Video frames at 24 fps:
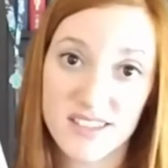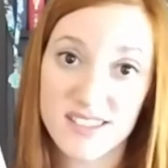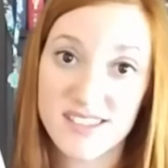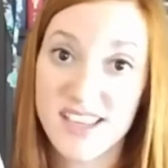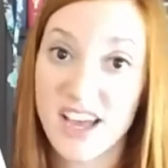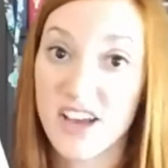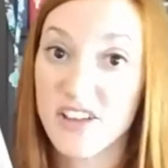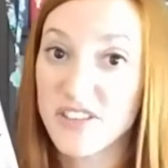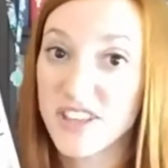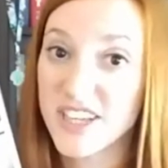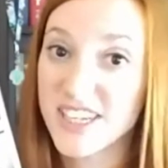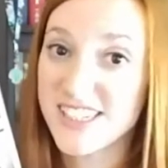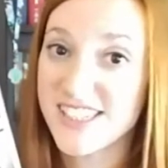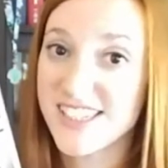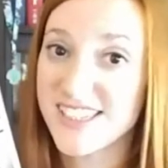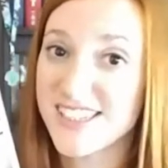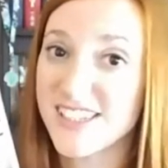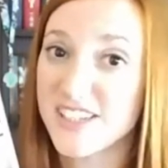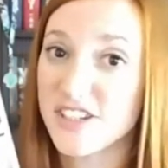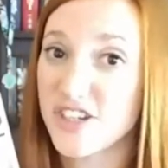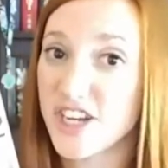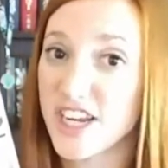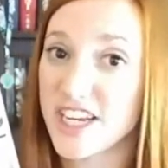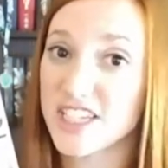Sal thinks it's
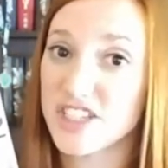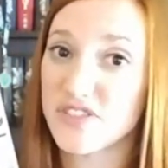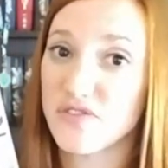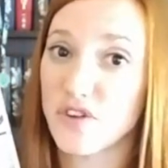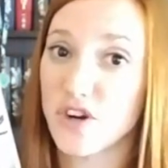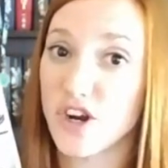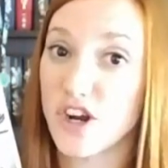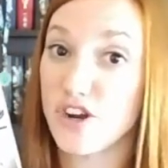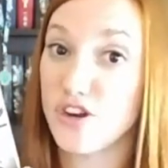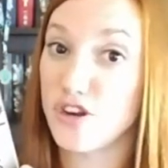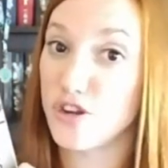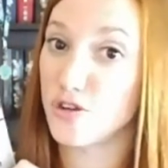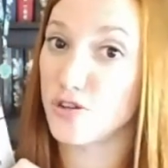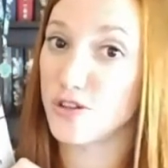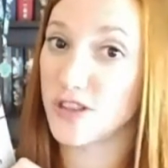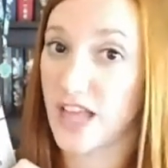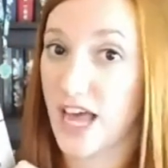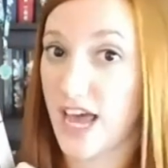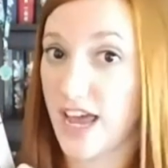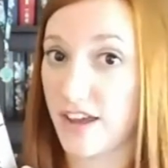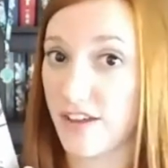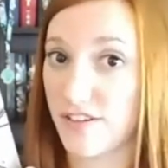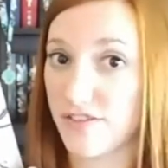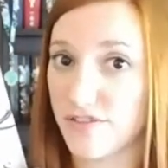a chance for a new
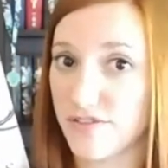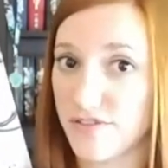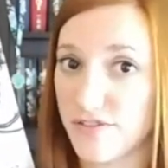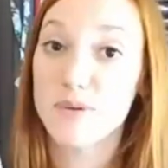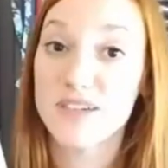life.